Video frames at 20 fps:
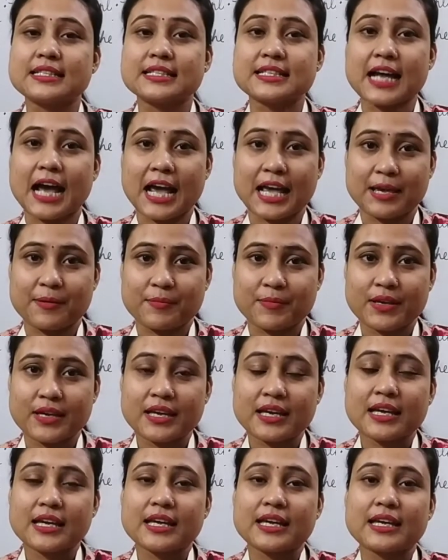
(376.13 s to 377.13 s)
time.
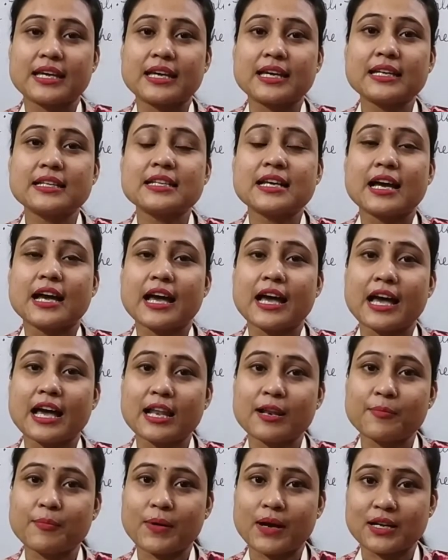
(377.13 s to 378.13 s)
It
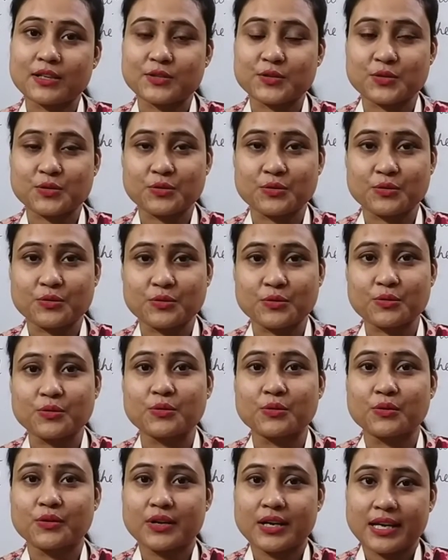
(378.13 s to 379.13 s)
help us to
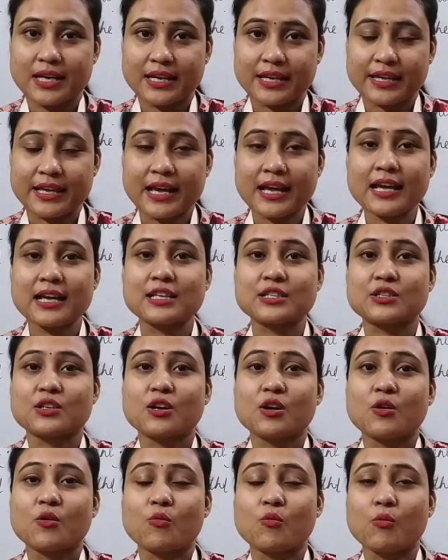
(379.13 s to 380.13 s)
know yes
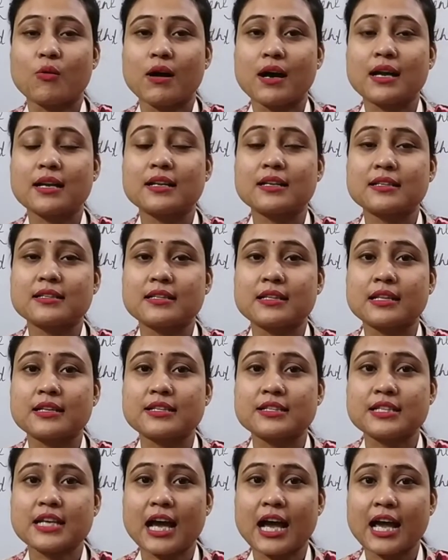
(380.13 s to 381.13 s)
what the
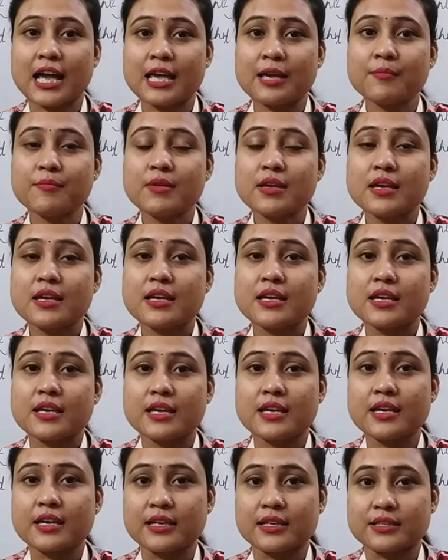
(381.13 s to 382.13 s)
time
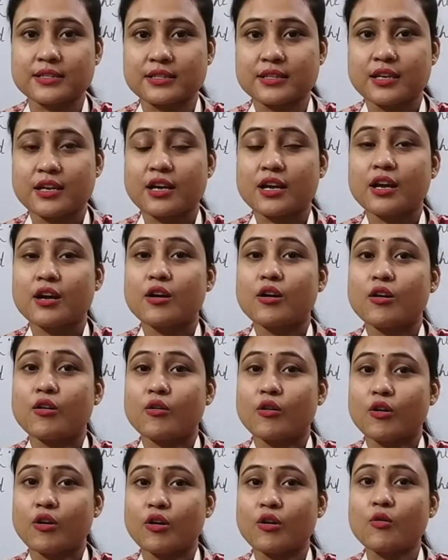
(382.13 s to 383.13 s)
is
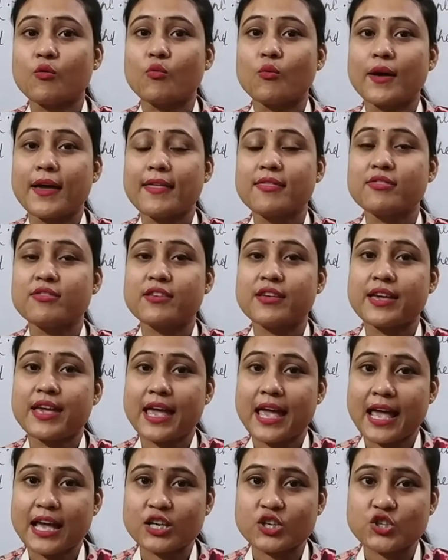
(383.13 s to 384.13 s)
or when the
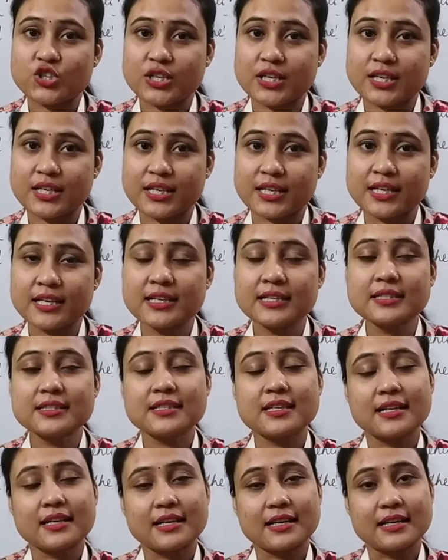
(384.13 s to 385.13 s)
action
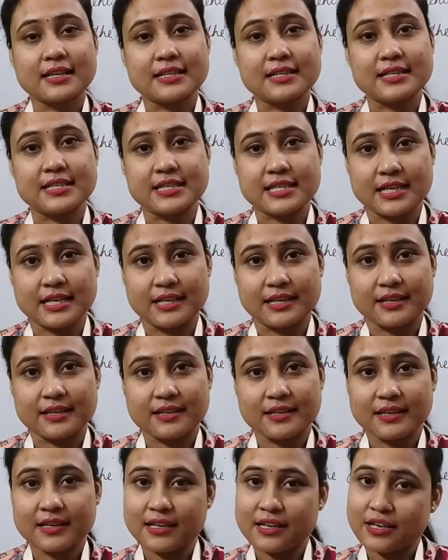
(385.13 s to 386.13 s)
is done.
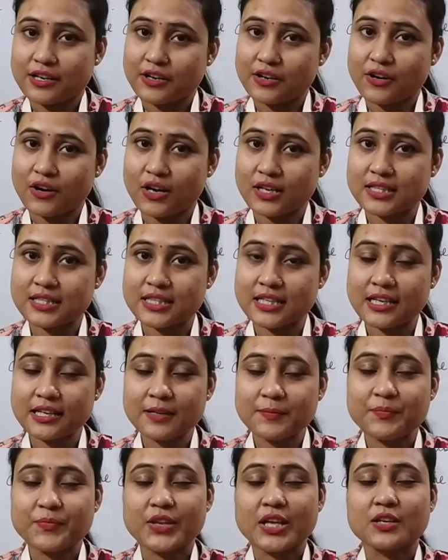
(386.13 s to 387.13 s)
Got
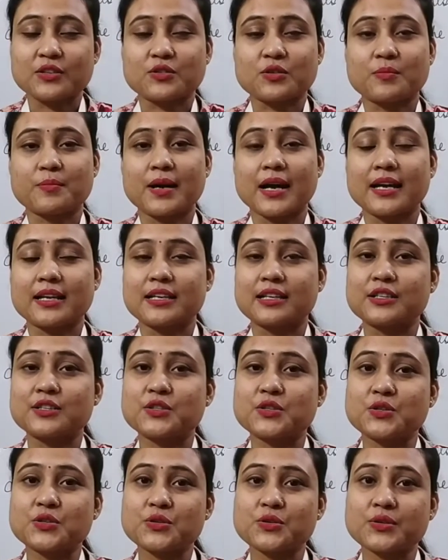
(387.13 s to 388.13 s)
it? So my dear
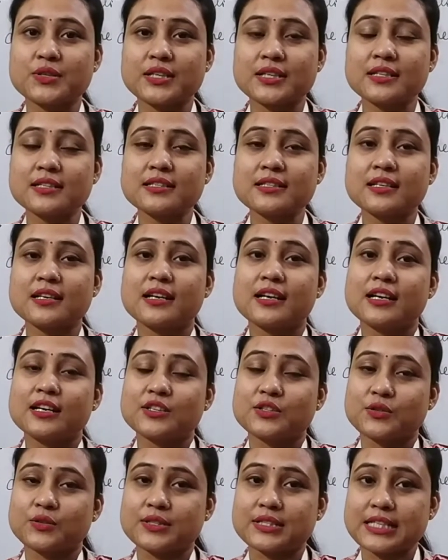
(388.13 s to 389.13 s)
students,
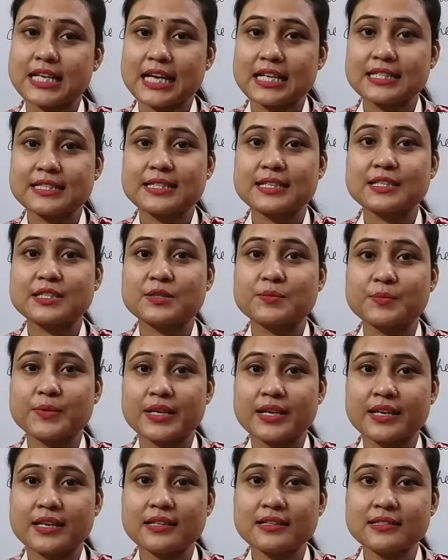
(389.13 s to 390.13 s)
so tenses
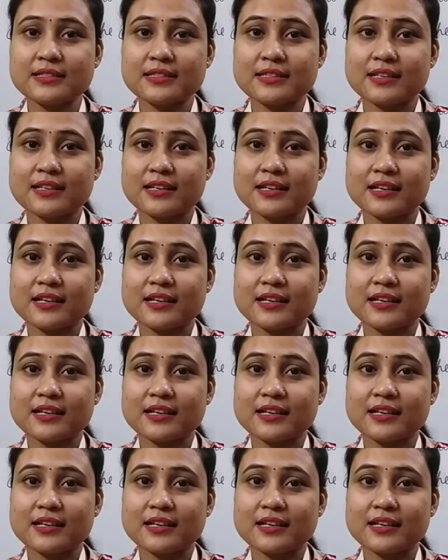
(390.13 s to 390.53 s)
means